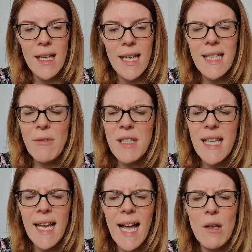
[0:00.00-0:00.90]
He'd have to
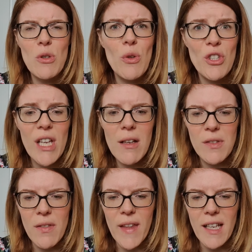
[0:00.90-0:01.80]
take out all the
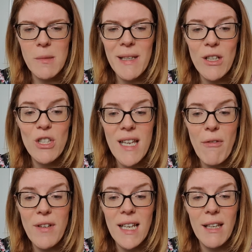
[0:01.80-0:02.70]
shelves and things, but he could
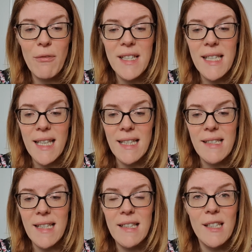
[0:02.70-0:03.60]
definitely fit in it
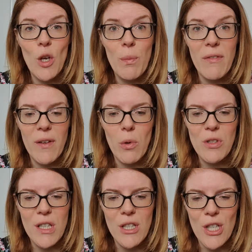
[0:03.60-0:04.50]
standing up if he
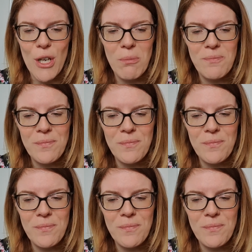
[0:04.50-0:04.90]
wanted to.